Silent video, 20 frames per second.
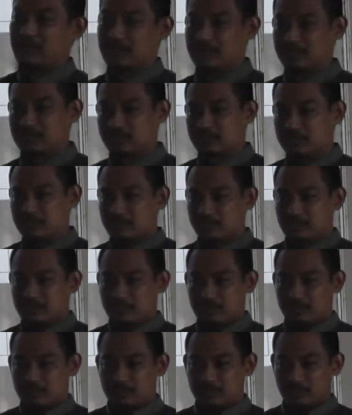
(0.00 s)
is
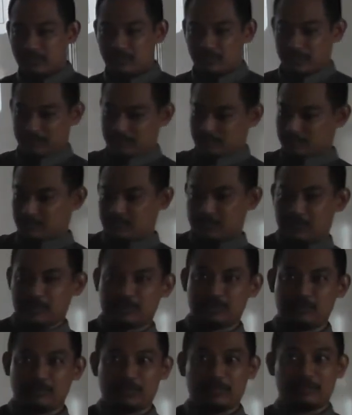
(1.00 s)

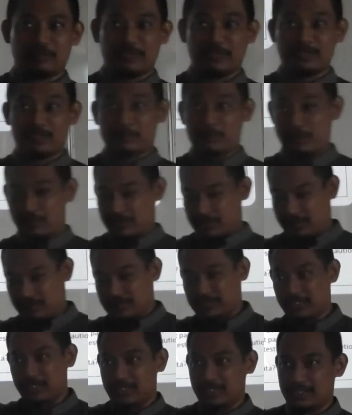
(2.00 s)
just look in my report,
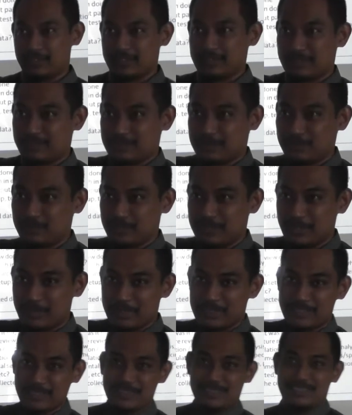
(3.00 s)
it's there. You tak
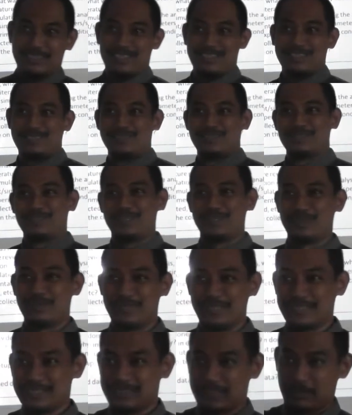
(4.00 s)
baca. Tu kalau
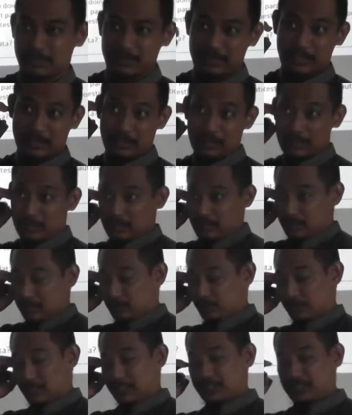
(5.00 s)
lecturer tak baca lah.
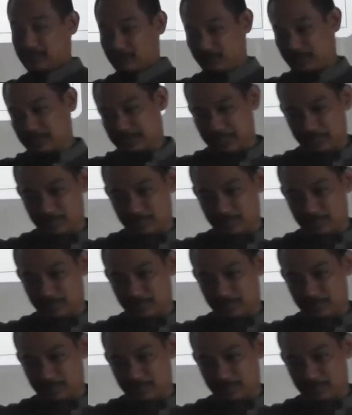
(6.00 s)
good lecturer they